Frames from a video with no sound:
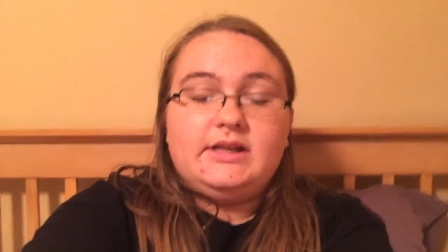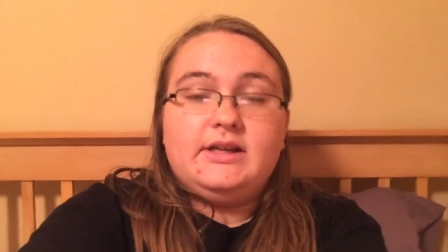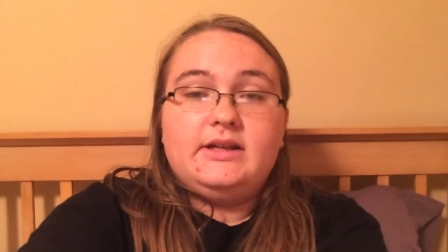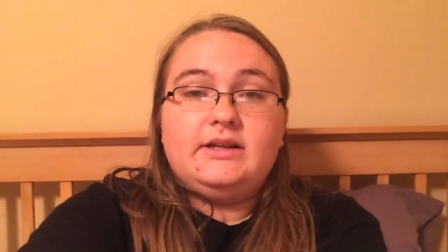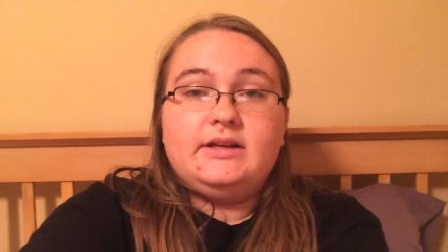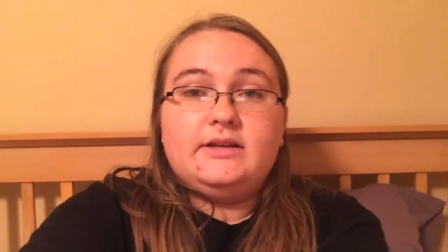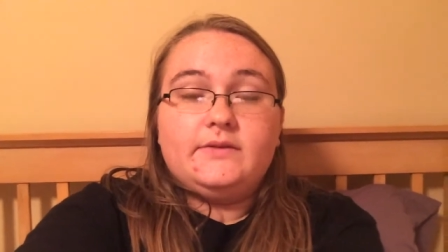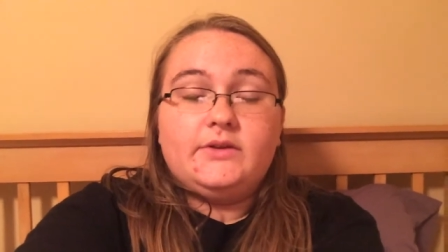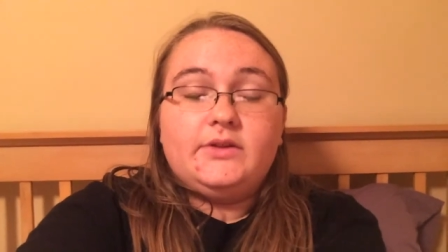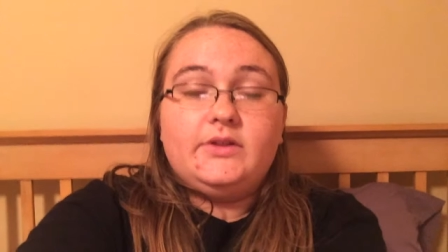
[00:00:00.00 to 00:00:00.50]

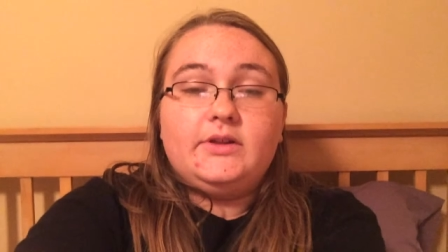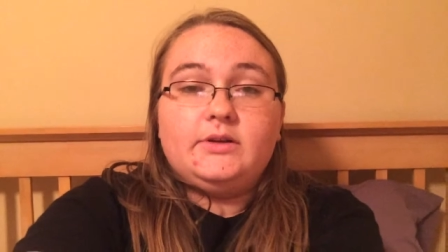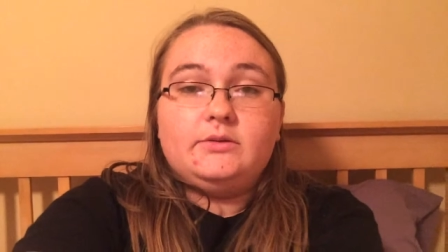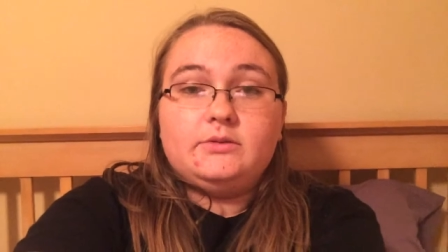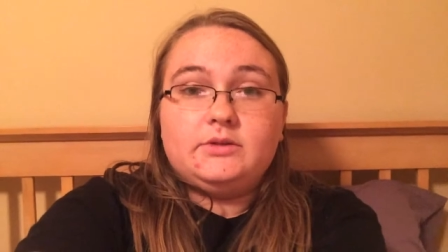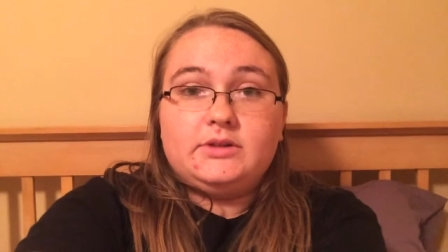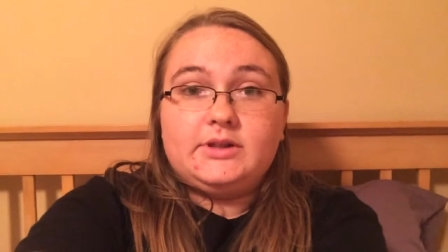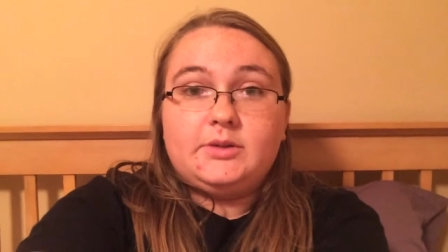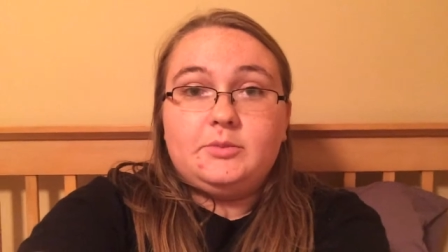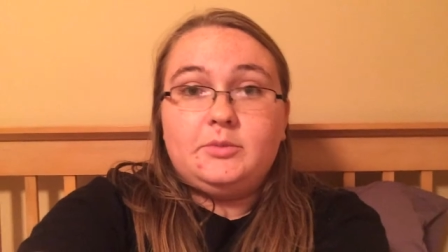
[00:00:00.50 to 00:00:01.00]
and everything
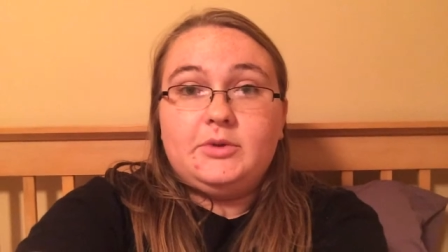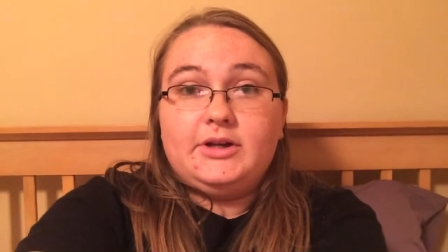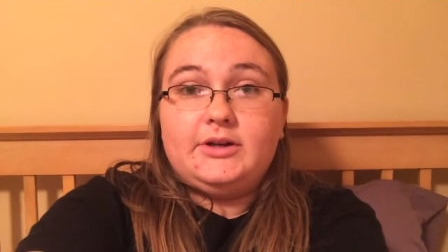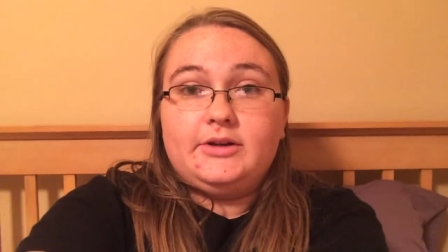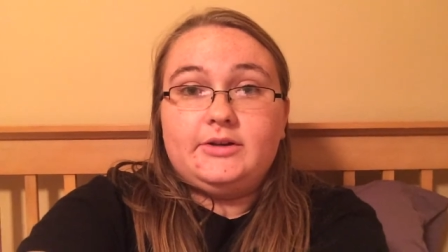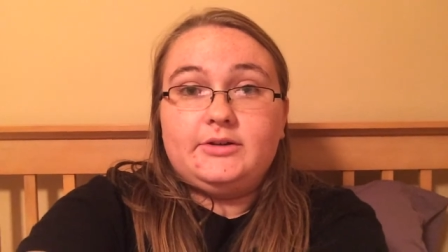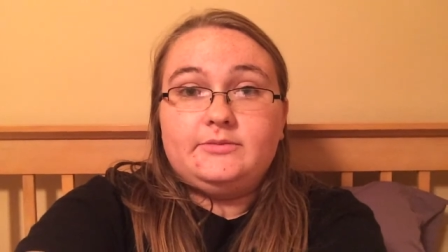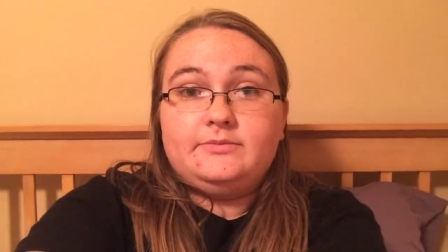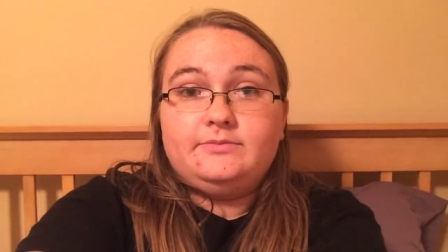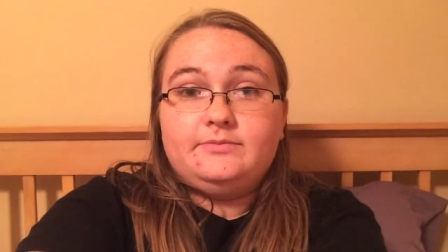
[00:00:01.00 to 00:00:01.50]
will get
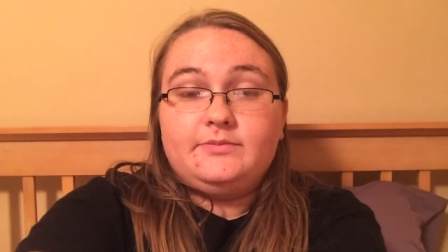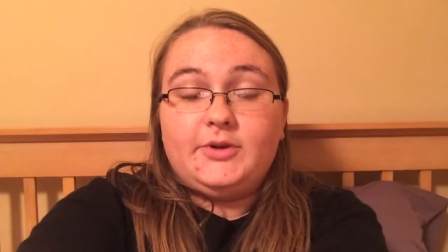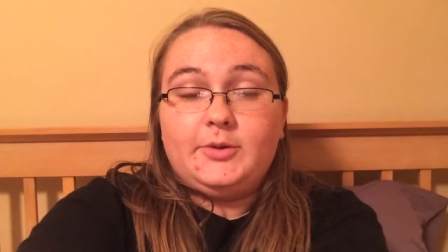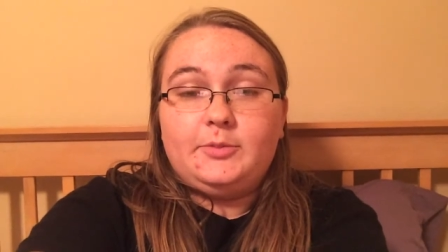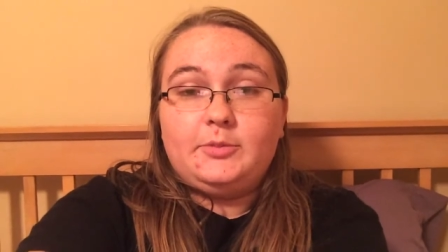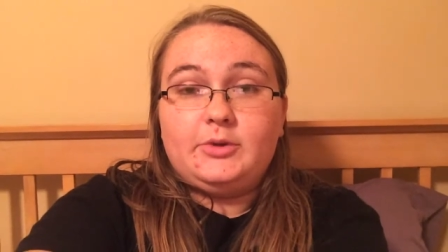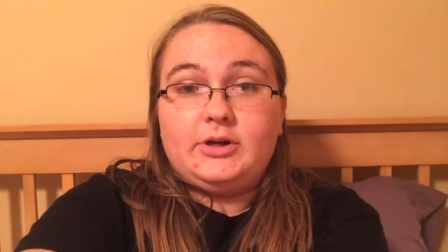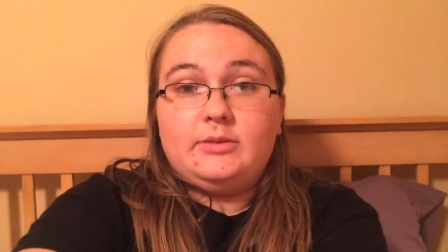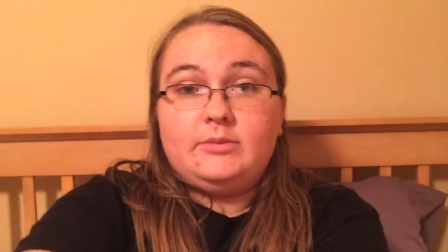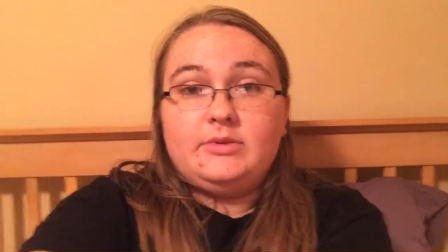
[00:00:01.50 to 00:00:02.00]
better i
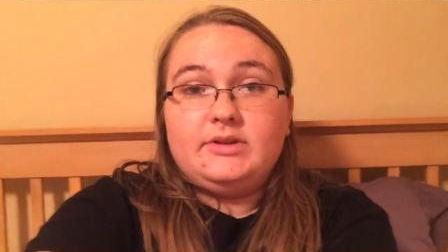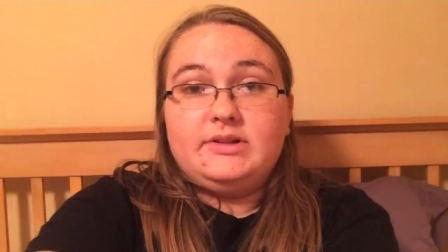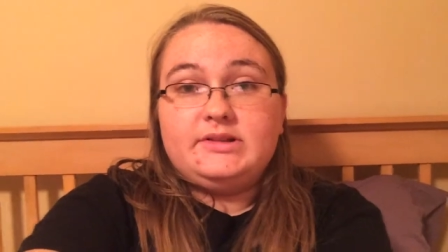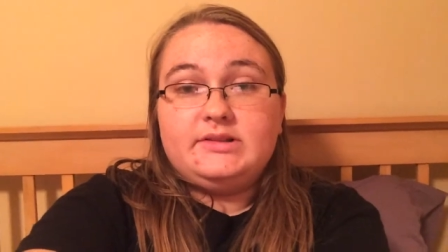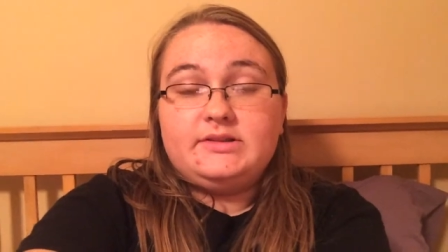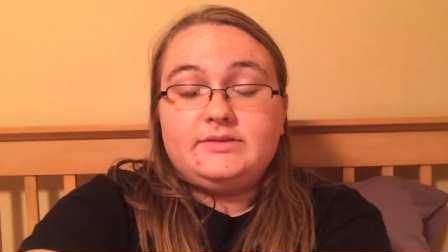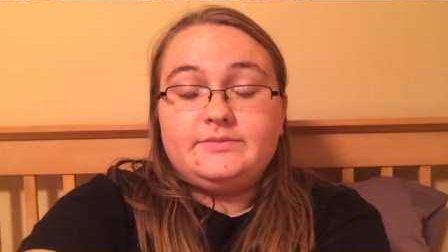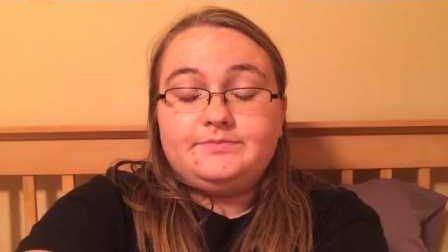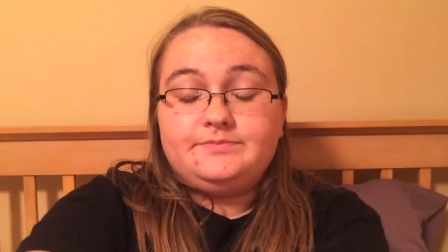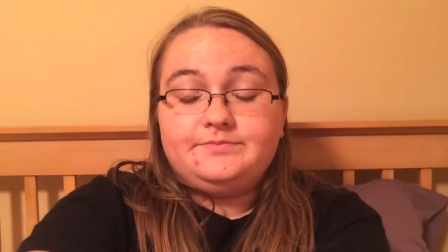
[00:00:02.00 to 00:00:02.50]
promise